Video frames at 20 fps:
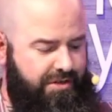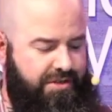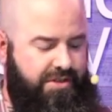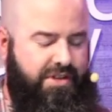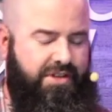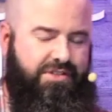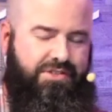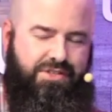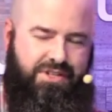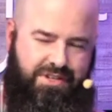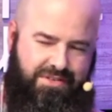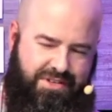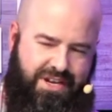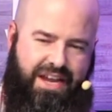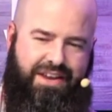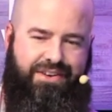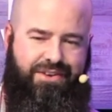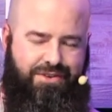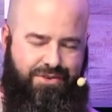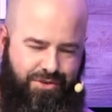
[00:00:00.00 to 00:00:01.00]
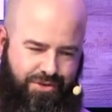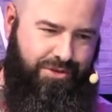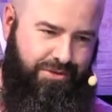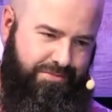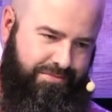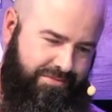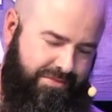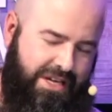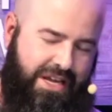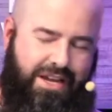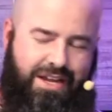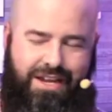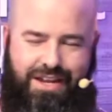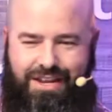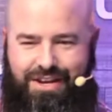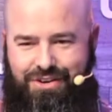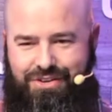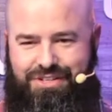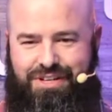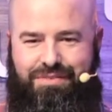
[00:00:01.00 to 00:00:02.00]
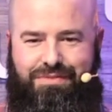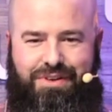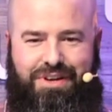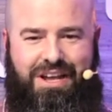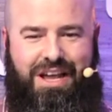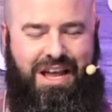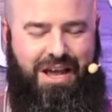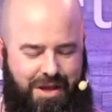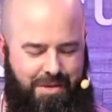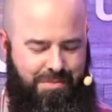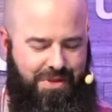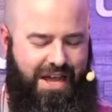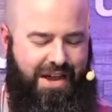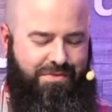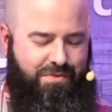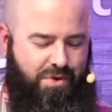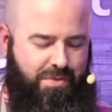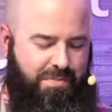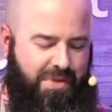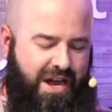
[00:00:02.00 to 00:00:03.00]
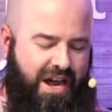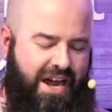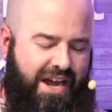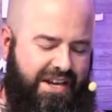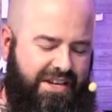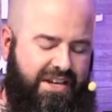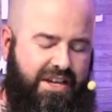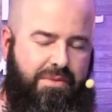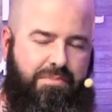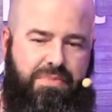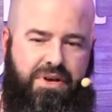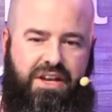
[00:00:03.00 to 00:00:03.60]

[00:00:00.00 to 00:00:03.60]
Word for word: There's a technical, different platform behind it,